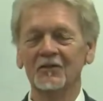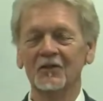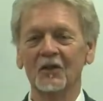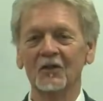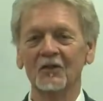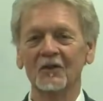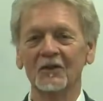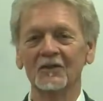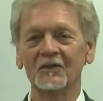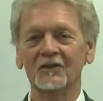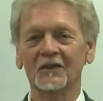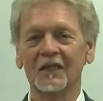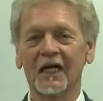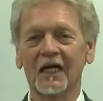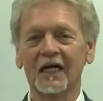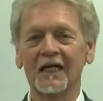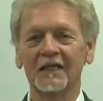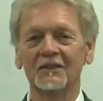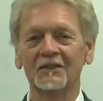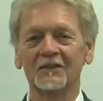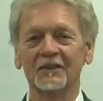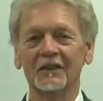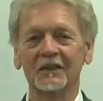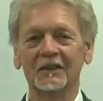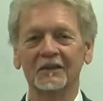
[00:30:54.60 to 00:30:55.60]
so this
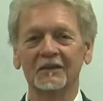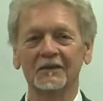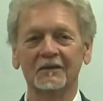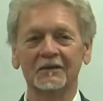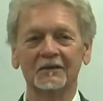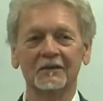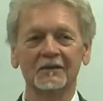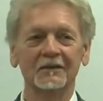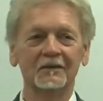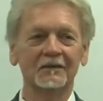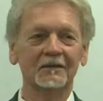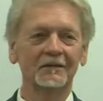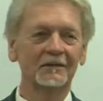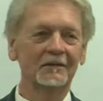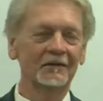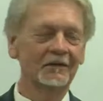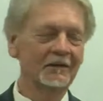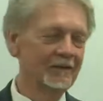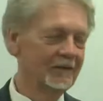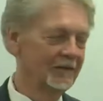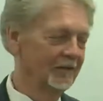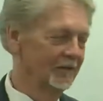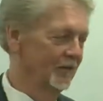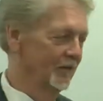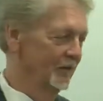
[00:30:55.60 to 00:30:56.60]
guy said,
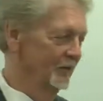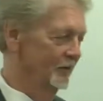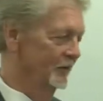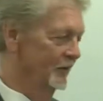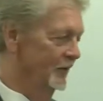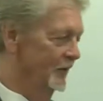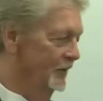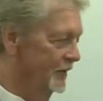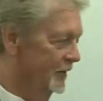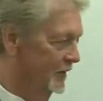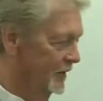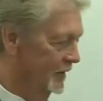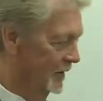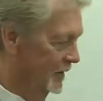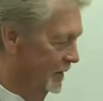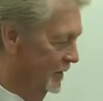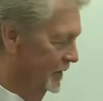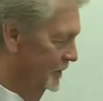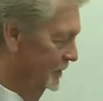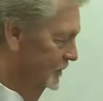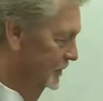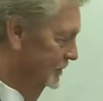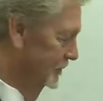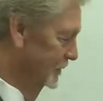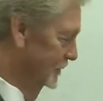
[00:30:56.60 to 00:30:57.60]
the,
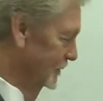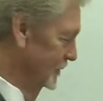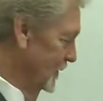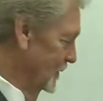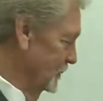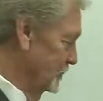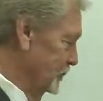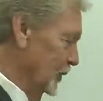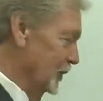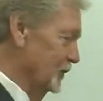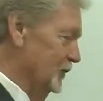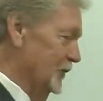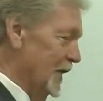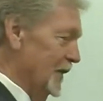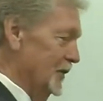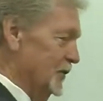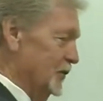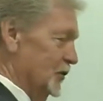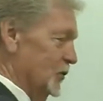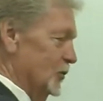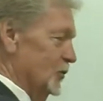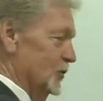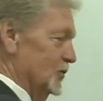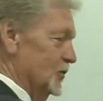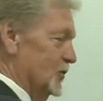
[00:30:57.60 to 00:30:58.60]
the
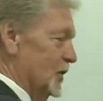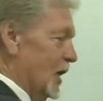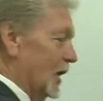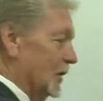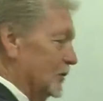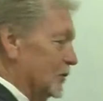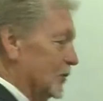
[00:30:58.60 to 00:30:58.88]
professor was